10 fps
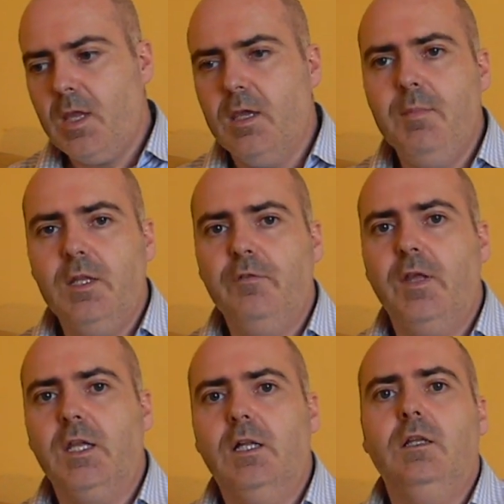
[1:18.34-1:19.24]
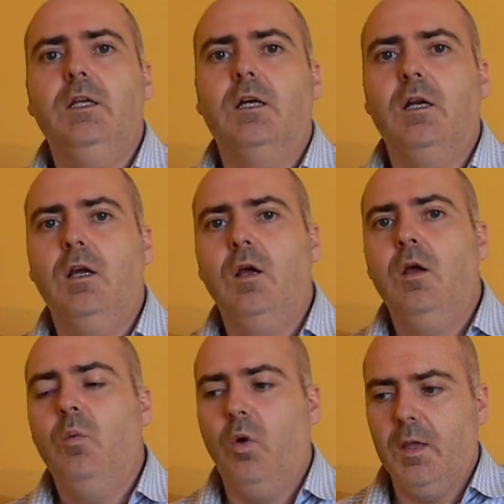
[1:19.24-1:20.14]
He made it very clear
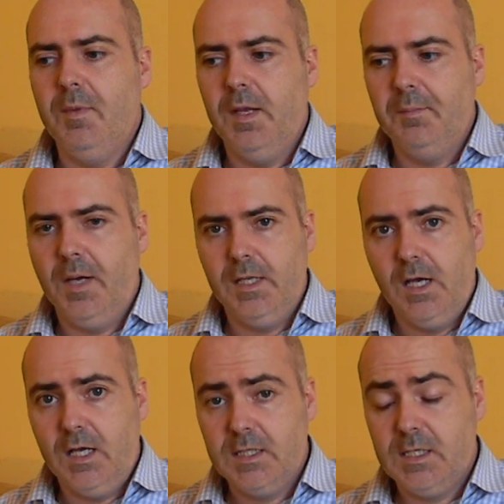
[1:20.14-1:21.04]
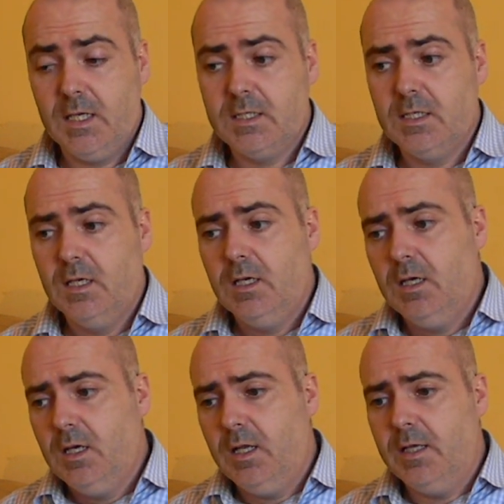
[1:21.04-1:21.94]
what he meant by access,
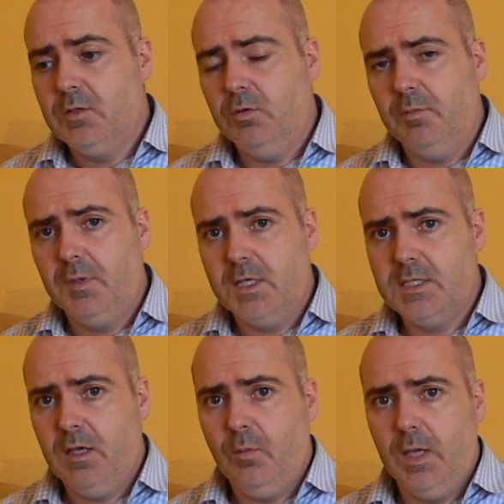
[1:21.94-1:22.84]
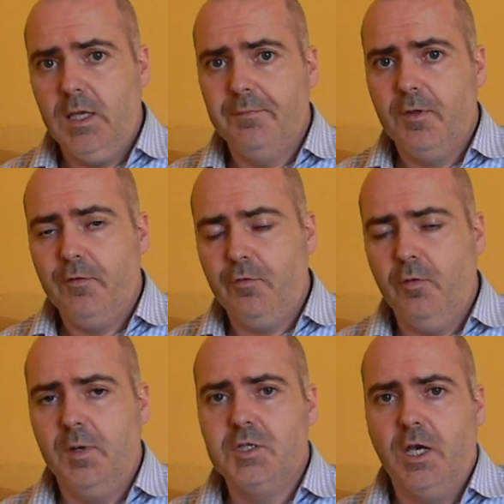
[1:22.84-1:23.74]
and I told him to stay away
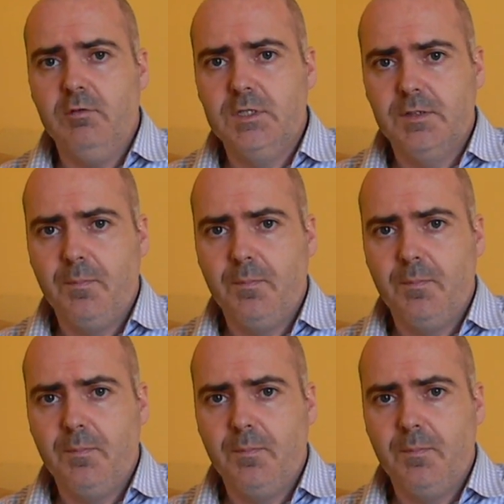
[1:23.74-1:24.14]
from my child.